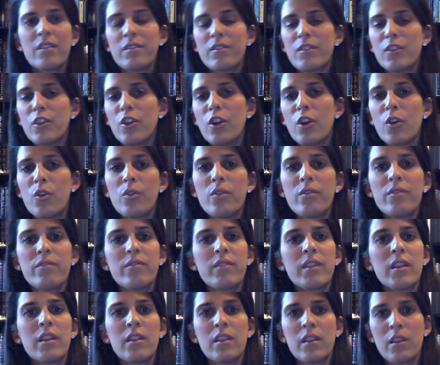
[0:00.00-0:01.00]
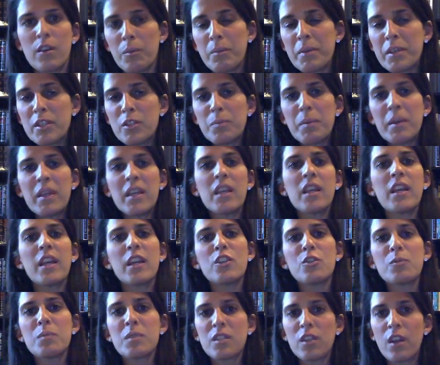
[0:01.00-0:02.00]
there'll be speaking
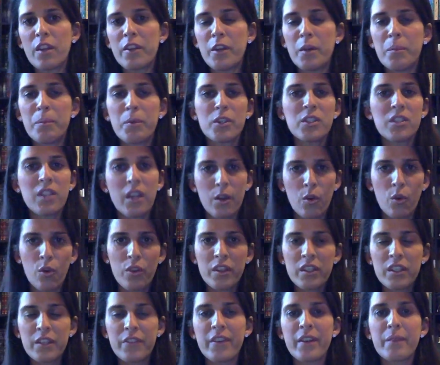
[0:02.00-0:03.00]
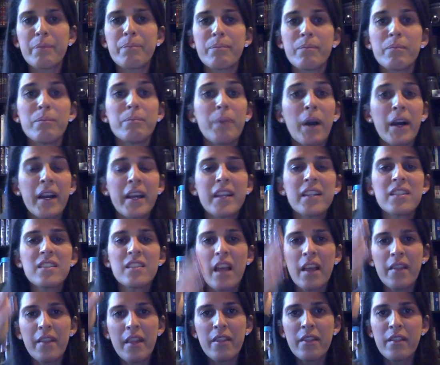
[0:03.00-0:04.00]
engagements on there, books on all the different buckets,
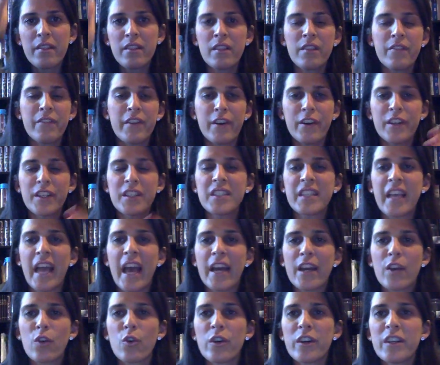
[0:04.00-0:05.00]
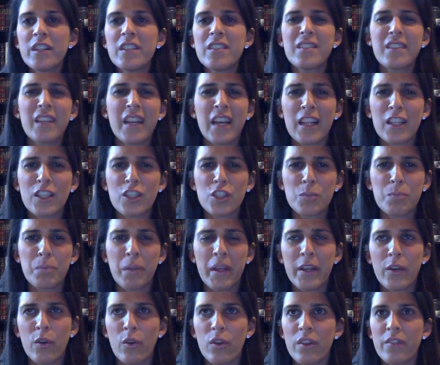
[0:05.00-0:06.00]
and then the various categories. And I'll
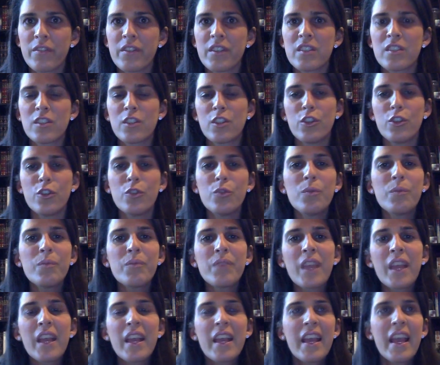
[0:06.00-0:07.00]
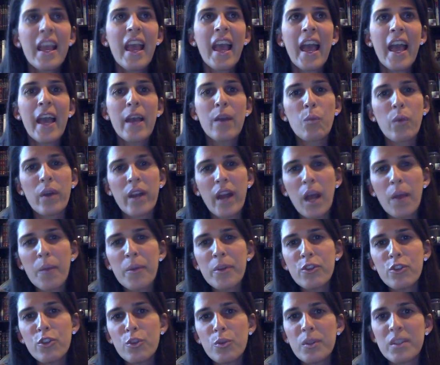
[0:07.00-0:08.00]
explain all of this to you. And what I
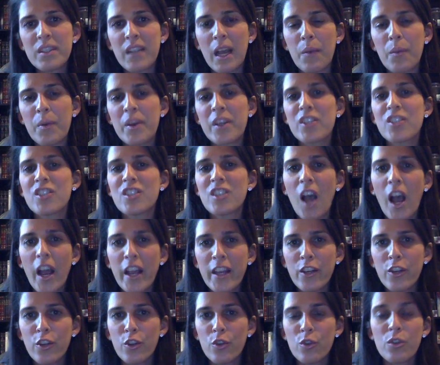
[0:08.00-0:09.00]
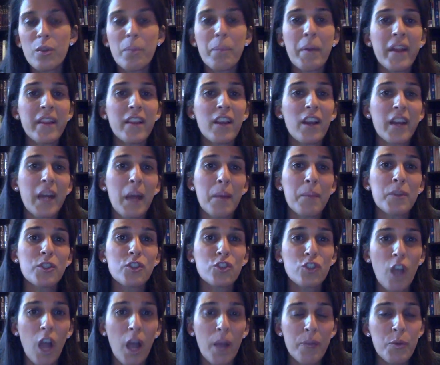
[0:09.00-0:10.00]
would do is I would assign you, depending on how
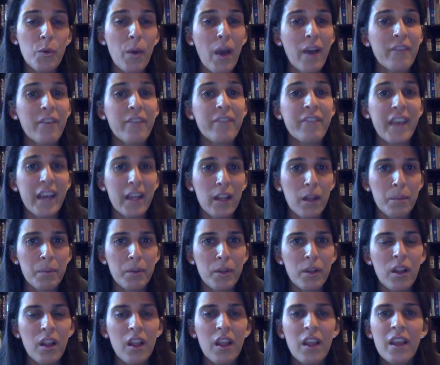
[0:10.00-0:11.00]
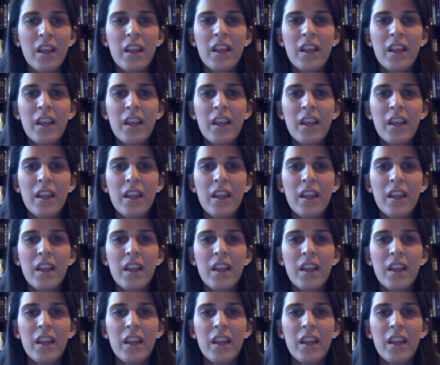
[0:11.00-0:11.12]
much time you have available,